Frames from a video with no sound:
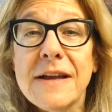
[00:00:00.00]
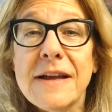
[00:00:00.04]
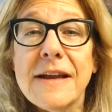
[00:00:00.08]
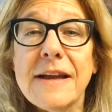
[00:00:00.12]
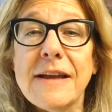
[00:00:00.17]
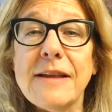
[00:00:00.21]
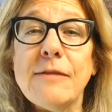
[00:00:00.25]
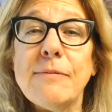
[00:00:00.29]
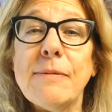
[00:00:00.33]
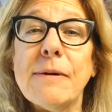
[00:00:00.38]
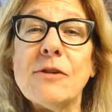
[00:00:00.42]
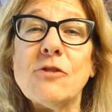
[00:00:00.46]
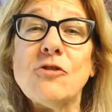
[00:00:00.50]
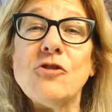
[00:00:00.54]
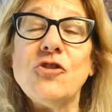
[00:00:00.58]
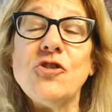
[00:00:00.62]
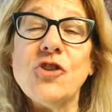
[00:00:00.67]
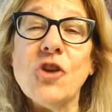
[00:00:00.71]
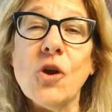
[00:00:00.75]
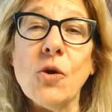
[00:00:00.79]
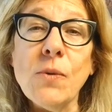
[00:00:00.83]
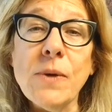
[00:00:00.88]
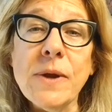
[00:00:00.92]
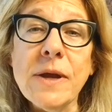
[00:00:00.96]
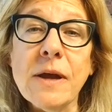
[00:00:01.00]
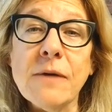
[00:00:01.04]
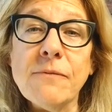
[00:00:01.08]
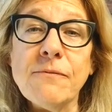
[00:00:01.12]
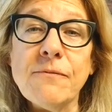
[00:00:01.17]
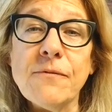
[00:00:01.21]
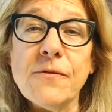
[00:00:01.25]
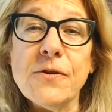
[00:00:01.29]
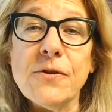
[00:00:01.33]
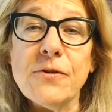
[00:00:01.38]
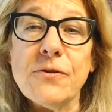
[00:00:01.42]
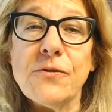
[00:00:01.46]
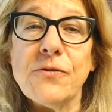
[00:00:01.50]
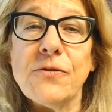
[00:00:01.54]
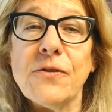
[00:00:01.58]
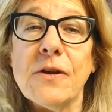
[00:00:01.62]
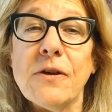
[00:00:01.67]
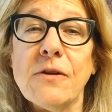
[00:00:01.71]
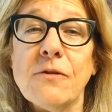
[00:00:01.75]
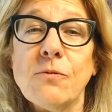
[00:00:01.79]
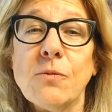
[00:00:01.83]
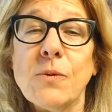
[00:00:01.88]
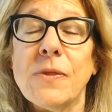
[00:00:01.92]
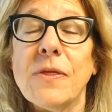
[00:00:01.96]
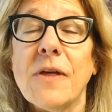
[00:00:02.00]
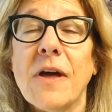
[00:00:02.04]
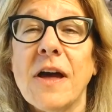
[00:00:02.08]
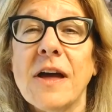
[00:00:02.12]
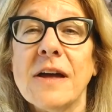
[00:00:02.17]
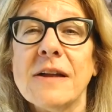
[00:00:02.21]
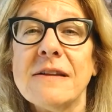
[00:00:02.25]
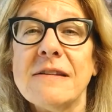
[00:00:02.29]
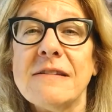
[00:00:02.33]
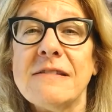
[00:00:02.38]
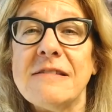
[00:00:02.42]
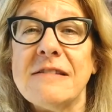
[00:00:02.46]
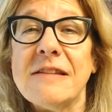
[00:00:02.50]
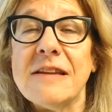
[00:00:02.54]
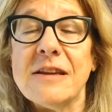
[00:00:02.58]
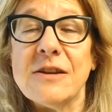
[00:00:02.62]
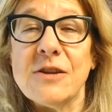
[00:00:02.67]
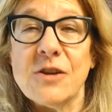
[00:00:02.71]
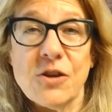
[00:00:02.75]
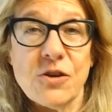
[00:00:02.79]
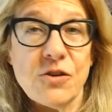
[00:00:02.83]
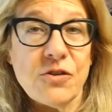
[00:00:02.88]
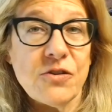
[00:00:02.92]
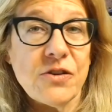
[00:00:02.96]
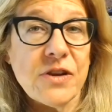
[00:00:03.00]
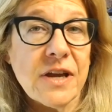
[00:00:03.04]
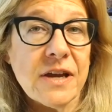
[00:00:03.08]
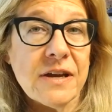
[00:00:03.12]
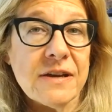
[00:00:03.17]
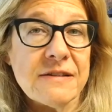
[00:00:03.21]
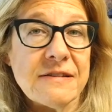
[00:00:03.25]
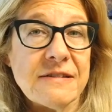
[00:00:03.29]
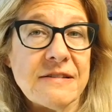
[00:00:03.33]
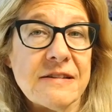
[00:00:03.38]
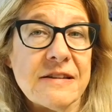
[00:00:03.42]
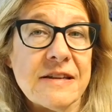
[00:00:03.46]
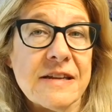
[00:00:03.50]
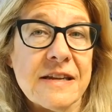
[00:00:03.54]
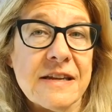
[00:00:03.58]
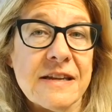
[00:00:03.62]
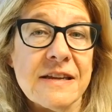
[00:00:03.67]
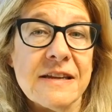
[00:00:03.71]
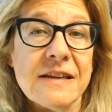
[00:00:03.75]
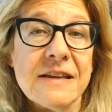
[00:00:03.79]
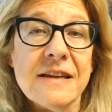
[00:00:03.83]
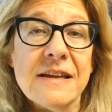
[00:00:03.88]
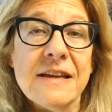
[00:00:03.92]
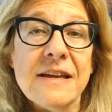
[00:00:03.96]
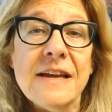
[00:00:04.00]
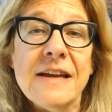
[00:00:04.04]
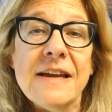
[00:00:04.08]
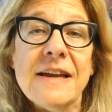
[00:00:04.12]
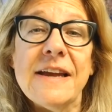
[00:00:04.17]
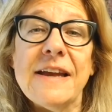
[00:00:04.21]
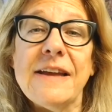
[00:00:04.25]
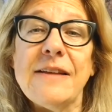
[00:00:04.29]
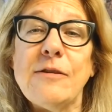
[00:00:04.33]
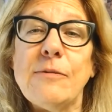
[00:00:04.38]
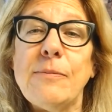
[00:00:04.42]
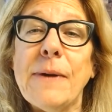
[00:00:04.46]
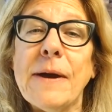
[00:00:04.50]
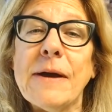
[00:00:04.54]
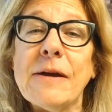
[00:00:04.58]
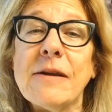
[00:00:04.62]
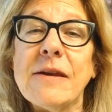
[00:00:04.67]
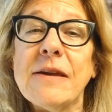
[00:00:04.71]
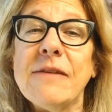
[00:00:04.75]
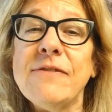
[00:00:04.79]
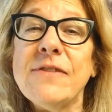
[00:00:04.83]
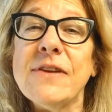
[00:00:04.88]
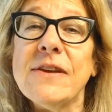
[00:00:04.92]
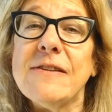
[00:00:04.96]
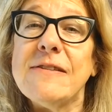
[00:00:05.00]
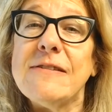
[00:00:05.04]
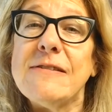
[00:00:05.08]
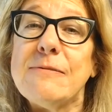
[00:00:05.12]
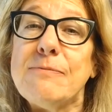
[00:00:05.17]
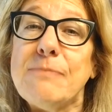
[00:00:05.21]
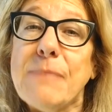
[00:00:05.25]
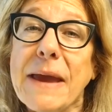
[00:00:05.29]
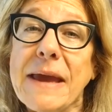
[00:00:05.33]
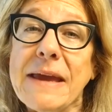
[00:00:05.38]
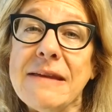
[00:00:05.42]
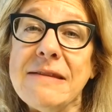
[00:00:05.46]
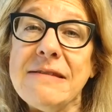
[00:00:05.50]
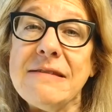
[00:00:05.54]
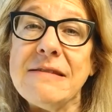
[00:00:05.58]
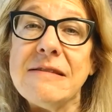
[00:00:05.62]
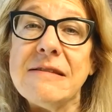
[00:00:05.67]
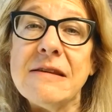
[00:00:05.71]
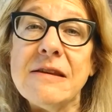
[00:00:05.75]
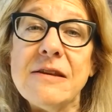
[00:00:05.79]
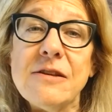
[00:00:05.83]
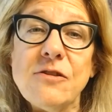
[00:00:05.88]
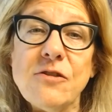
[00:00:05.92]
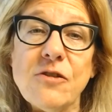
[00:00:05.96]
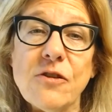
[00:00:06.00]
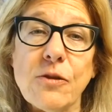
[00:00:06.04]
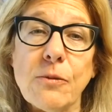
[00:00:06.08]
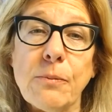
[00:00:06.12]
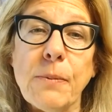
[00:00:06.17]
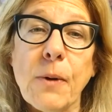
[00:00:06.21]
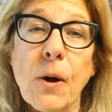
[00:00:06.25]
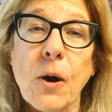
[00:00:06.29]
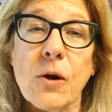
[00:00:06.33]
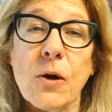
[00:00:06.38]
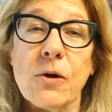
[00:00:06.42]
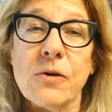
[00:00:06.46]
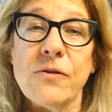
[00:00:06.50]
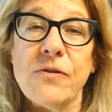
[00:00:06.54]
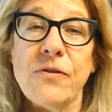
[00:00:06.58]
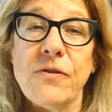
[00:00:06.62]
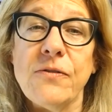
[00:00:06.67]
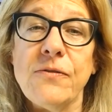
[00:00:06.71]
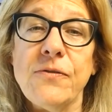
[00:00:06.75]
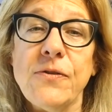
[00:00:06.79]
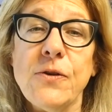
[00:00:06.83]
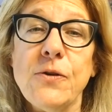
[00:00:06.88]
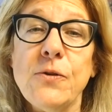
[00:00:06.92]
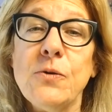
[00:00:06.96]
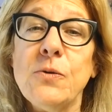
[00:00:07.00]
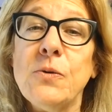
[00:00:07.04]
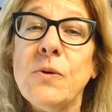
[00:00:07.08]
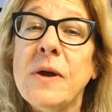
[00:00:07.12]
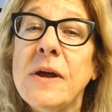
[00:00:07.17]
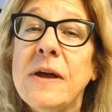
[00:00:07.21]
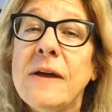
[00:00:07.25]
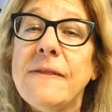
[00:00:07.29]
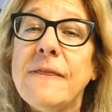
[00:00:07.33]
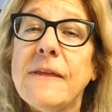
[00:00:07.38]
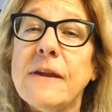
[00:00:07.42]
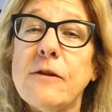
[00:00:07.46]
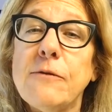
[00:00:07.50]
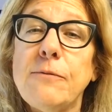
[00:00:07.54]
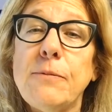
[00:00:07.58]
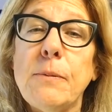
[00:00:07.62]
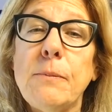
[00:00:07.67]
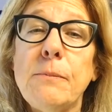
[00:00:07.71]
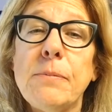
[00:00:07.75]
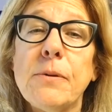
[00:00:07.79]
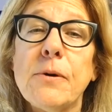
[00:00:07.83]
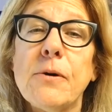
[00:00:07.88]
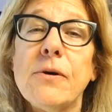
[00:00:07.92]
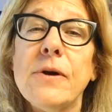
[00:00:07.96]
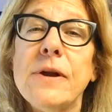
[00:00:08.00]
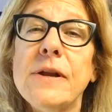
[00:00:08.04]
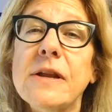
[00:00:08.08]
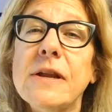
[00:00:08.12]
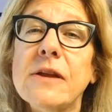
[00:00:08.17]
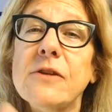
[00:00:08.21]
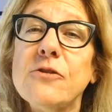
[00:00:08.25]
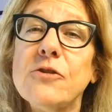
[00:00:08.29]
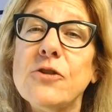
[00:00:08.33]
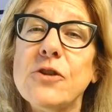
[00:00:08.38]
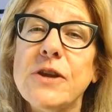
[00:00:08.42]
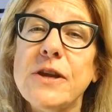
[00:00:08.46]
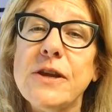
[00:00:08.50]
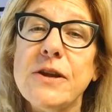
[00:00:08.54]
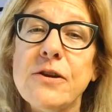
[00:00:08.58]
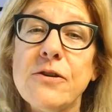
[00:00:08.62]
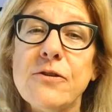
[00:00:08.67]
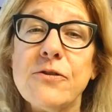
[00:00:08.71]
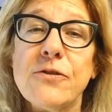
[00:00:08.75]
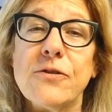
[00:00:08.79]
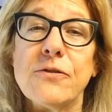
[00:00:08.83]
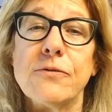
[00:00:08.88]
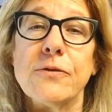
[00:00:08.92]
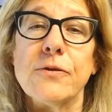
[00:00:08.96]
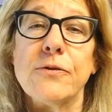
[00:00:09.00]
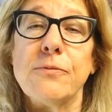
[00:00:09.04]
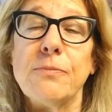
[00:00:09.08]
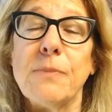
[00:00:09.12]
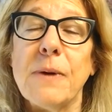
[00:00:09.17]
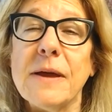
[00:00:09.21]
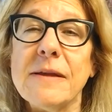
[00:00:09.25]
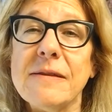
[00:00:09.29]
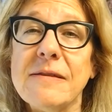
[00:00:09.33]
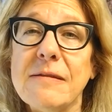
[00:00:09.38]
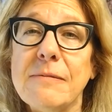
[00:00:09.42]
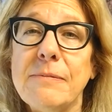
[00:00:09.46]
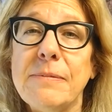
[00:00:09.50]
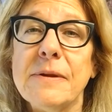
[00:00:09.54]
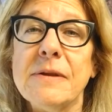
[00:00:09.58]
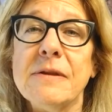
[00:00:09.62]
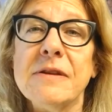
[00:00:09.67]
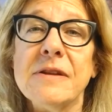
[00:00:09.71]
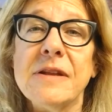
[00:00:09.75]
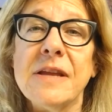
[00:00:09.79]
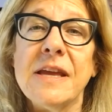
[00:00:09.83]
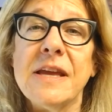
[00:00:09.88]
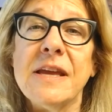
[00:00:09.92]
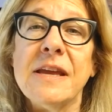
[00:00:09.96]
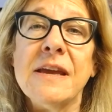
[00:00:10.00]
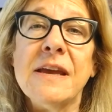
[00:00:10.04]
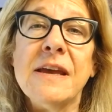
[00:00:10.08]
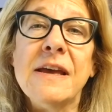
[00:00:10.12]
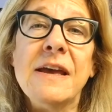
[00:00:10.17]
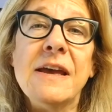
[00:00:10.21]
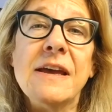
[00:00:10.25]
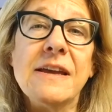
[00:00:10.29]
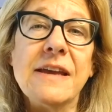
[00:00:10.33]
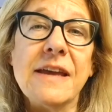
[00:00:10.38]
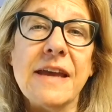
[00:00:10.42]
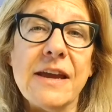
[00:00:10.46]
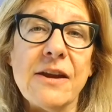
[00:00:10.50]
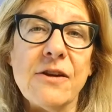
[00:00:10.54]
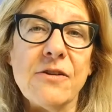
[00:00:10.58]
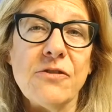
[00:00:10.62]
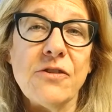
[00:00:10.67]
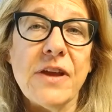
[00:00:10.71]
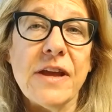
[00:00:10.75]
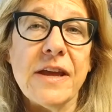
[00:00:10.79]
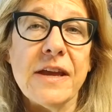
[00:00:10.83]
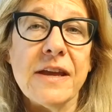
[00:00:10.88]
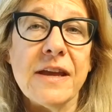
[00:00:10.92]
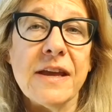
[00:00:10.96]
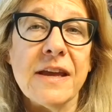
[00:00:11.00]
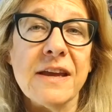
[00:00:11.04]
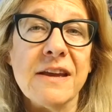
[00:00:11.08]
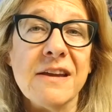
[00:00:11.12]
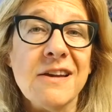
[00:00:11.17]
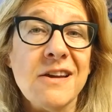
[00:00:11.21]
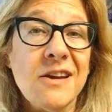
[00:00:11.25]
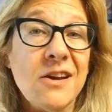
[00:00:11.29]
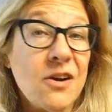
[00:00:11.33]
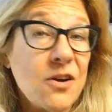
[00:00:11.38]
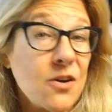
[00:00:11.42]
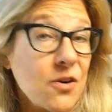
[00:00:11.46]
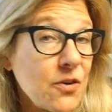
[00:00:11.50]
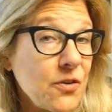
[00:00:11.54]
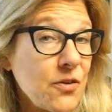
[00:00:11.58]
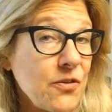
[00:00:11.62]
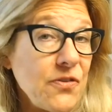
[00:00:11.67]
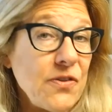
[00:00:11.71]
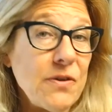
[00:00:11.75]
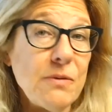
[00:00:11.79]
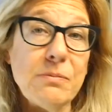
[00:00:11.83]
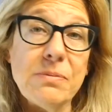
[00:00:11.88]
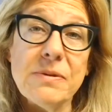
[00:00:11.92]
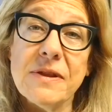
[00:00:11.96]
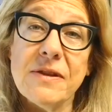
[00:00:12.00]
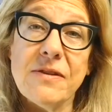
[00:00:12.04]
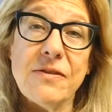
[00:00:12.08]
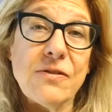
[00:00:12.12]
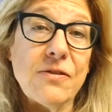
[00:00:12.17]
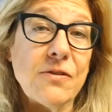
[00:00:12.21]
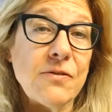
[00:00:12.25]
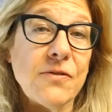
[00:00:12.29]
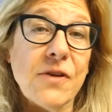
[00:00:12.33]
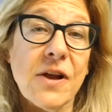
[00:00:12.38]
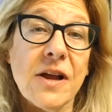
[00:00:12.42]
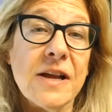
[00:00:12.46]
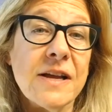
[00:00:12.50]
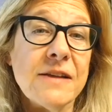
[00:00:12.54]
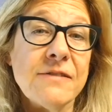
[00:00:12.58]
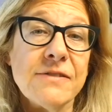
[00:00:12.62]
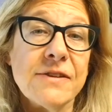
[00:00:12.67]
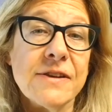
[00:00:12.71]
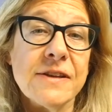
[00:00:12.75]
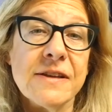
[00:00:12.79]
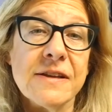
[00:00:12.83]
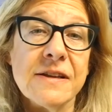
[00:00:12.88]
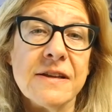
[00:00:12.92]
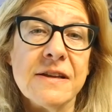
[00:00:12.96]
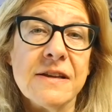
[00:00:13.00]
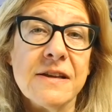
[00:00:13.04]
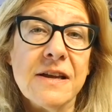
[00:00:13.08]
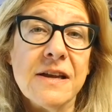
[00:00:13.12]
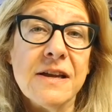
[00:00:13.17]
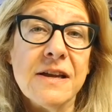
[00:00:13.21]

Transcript: It's about showing up for yourself with honesty and curiosity. It's about giving space to the parts of you that have been buried under years of responsibility, caretaking, or simply surviving.